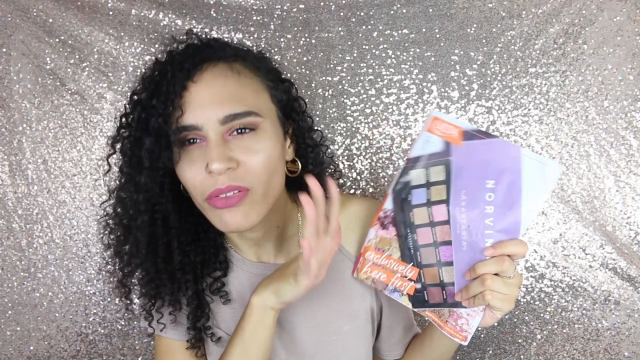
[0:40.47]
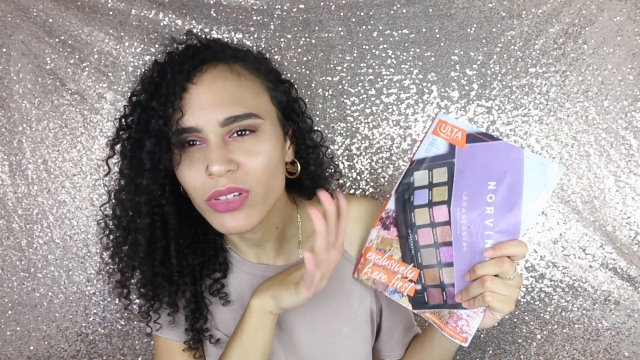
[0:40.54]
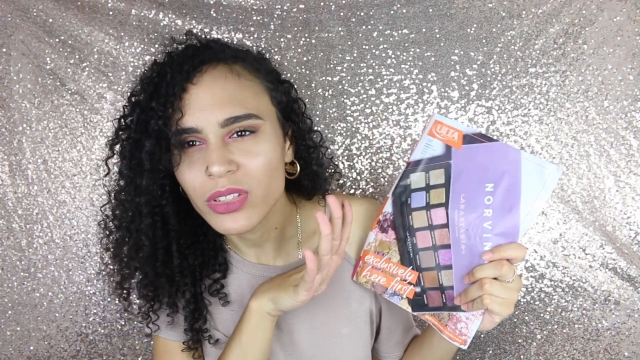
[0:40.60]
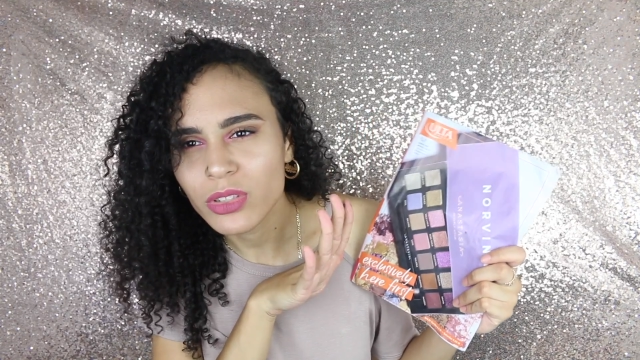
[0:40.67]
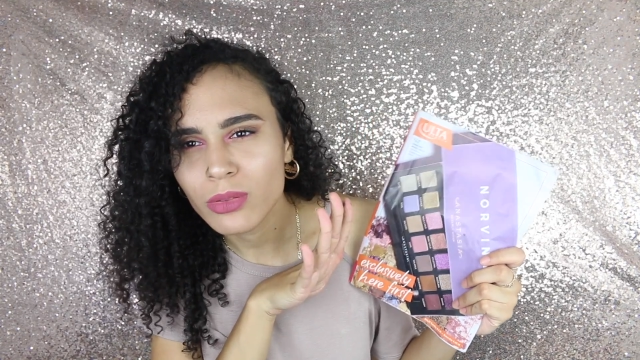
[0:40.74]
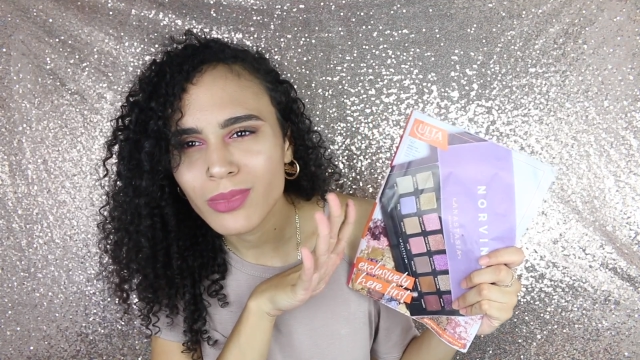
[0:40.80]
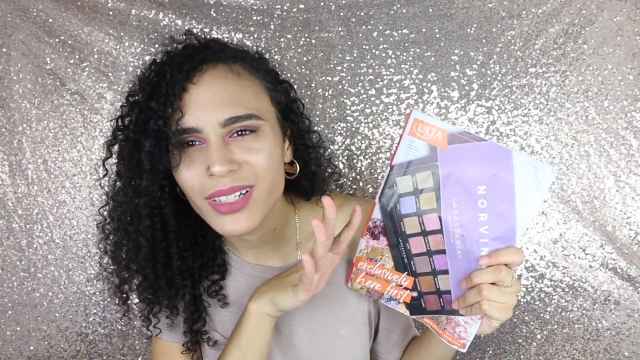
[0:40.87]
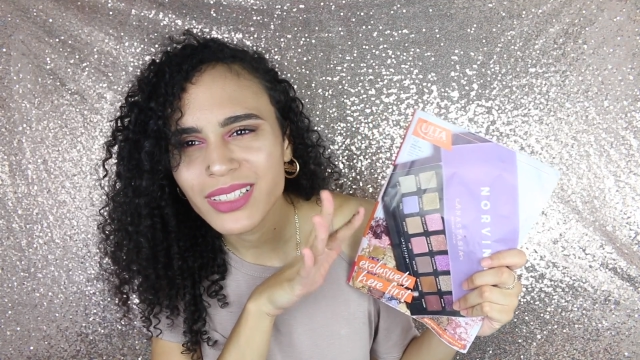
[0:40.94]
every
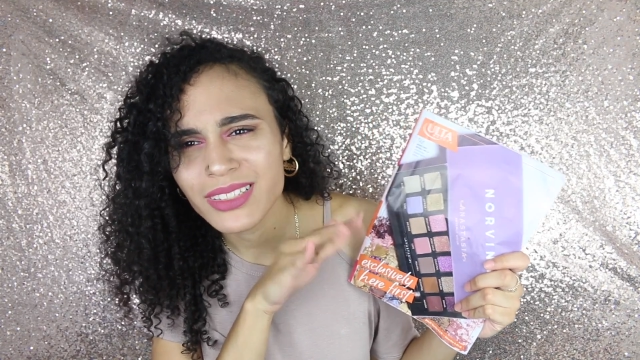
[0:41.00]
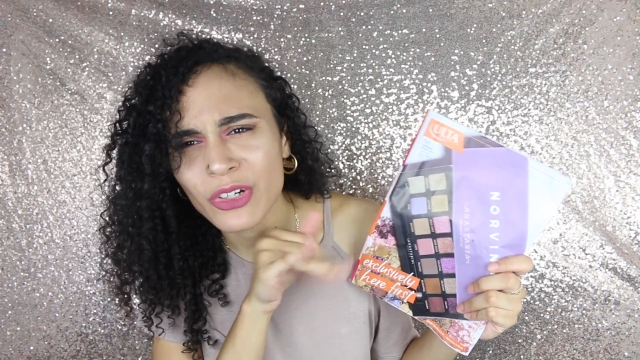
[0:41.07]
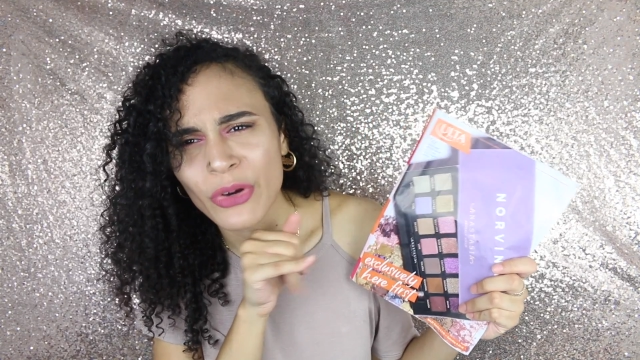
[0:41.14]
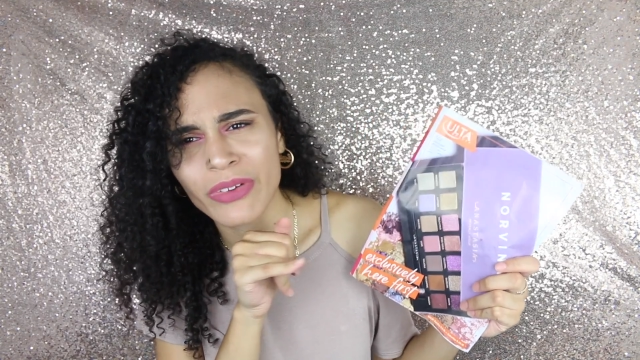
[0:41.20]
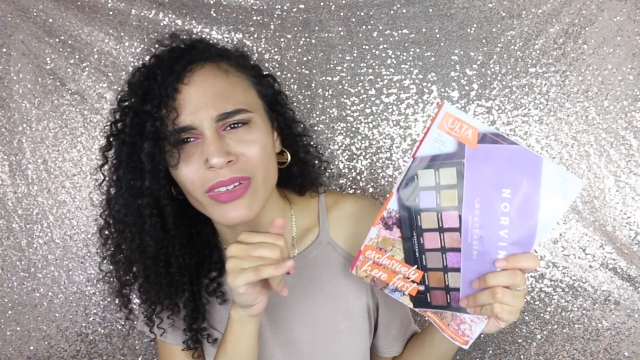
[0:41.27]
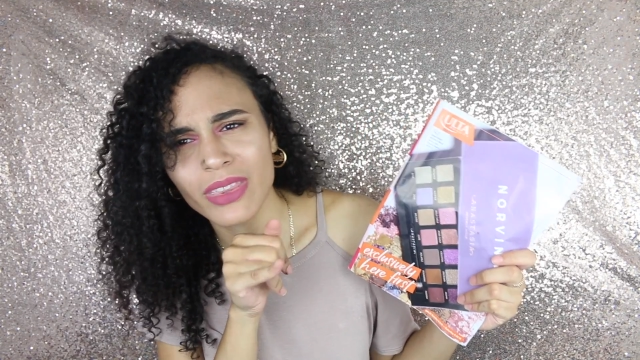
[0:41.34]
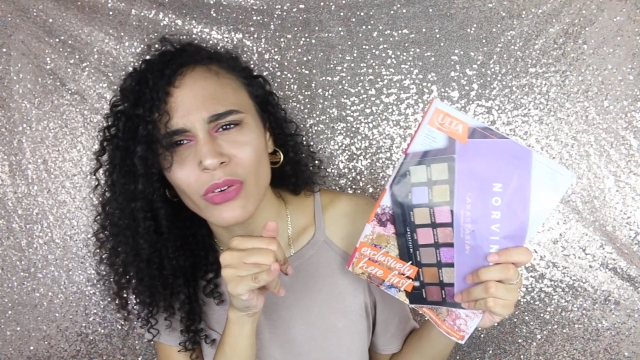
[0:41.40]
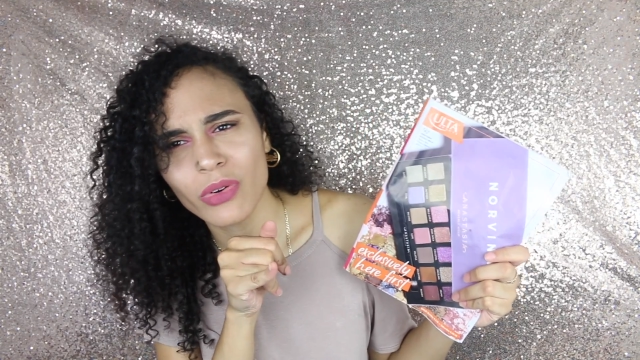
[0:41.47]
2 months or
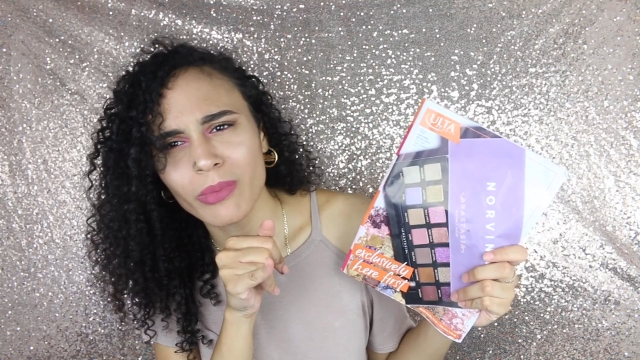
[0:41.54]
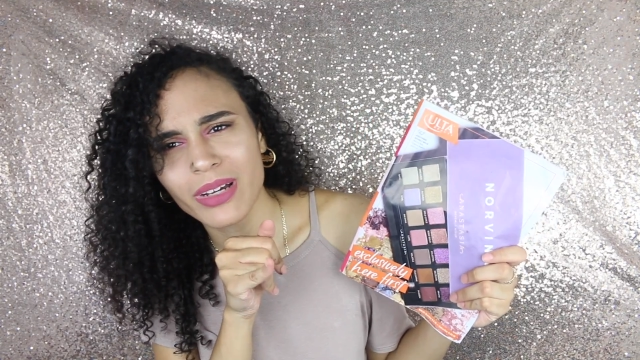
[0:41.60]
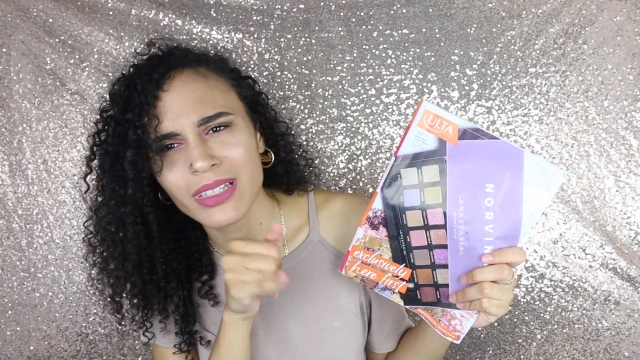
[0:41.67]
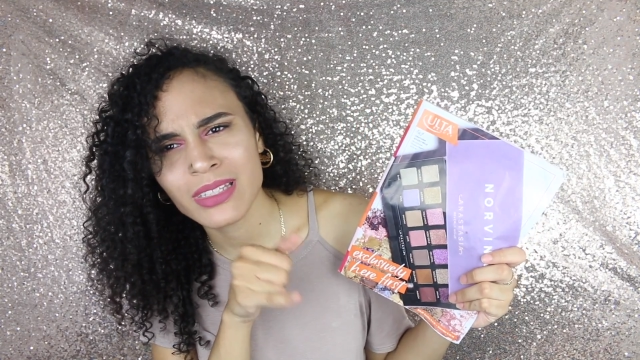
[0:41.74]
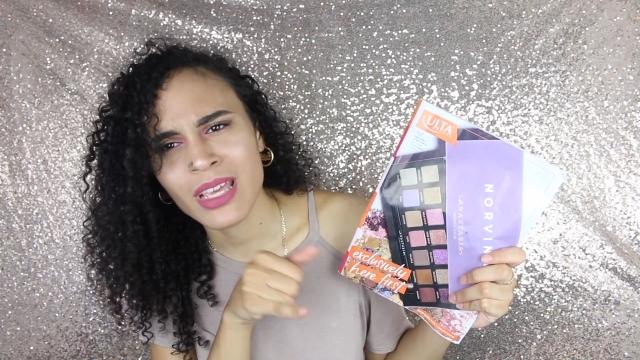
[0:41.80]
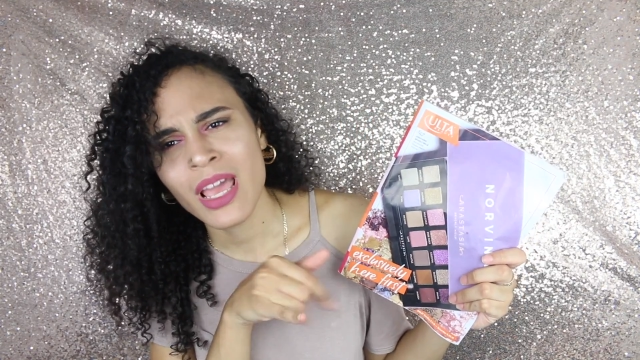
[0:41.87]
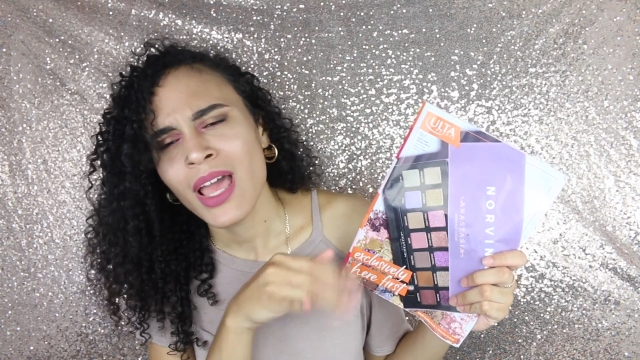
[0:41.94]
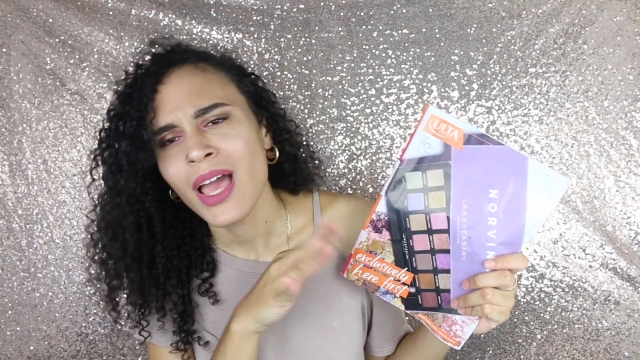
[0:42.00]
every 3 months.